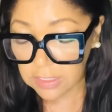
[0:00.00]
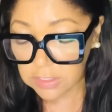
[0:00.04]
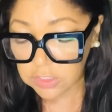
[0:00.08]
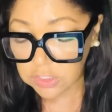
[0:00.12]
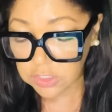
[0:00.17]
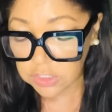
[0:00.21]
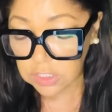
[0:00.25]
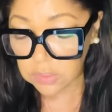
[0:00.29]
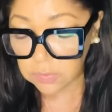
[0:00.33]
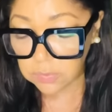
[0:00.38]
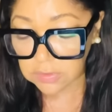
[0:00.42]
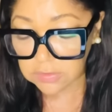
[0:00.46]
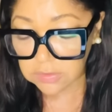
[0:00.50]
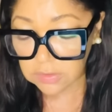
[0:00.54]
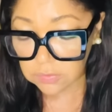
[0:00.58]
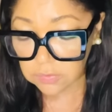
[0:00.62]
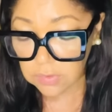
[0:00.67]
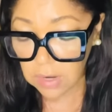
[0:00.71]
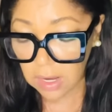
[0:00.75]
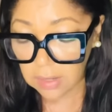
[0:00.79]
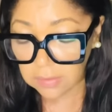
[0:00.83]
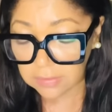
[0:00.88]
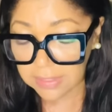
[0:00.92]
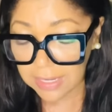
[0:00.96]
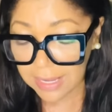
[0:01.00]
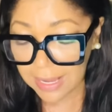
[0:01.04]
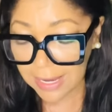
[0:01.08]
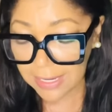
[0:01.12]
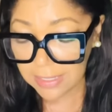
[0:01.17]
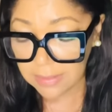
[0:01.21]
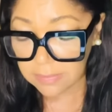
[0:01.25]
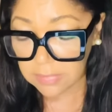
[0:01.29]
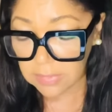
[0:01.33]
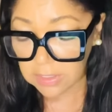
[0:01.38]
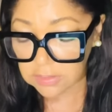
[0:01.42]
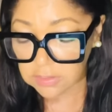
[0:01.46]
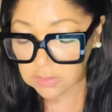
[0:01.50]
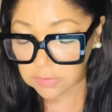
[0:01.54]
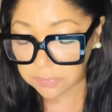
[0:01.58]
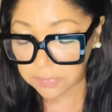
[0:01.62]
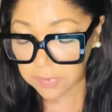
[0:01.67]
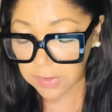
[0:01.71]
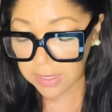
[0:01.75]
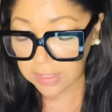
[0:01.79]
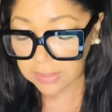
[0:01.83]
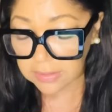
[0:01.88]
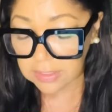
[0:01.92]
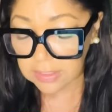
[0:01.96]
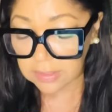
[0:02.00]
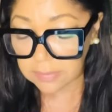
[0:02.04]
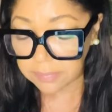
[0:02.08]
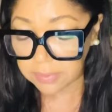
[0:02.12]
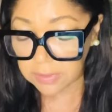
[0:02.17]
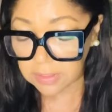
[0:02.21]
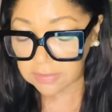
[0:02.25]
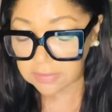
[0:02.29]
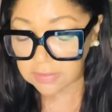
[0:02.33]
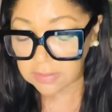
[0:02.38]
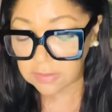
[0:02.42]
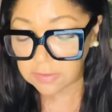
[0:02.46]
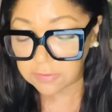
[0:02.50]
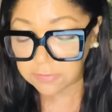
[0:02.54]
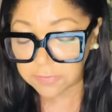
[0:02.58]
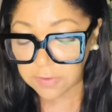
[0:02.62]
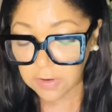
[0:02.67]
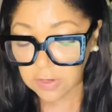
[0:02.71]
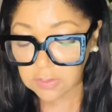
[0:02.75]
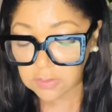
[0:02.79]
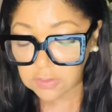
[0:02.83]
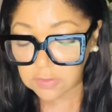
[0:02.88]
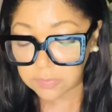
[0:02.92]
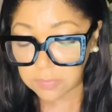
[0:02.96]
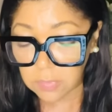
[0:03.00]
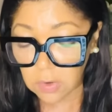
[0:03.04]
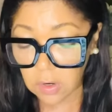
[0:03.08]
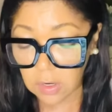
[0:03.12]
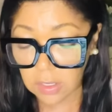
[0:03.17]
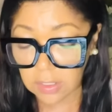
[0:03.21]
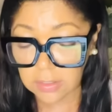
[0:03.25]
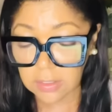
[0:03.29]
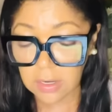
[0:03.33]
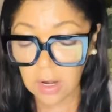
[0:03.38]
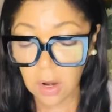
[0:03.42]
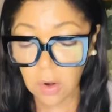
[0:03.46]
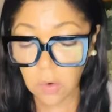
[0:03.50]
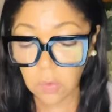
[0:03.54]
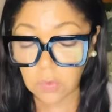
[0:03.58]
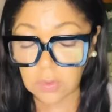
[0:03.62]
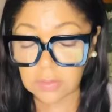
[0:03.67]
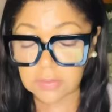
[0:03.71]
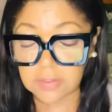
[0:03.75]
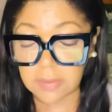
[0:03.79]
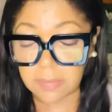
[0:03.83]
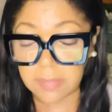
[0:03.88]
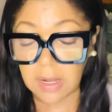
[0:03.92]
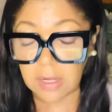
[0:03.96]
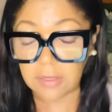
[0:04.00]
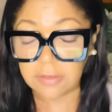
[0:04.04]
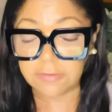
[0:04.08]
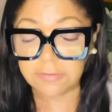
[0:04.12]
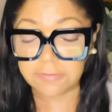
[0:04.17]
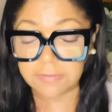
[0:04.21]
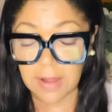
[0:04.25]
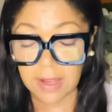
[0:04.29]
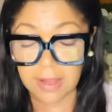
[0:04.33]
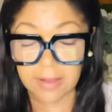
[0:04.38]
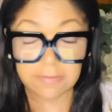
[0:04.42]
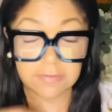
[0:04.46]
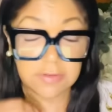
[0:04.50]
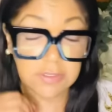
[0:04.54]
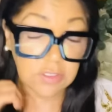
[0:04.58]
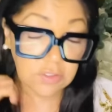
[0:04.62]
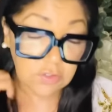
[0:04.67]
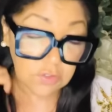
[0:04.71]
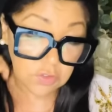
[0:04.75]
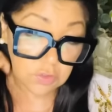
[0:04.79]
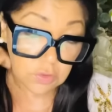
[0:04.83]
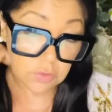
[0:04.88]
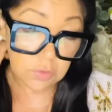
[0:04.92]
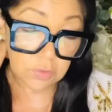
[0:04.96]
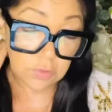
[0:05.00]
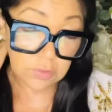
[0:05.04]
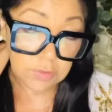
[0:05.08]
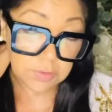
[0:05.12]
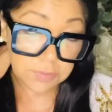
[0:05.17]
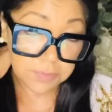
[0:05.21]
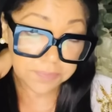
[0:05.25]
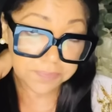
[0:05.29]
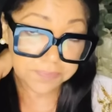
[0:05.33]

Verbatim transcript: She was around eight months pregnant, plus his firstborn was about five years old.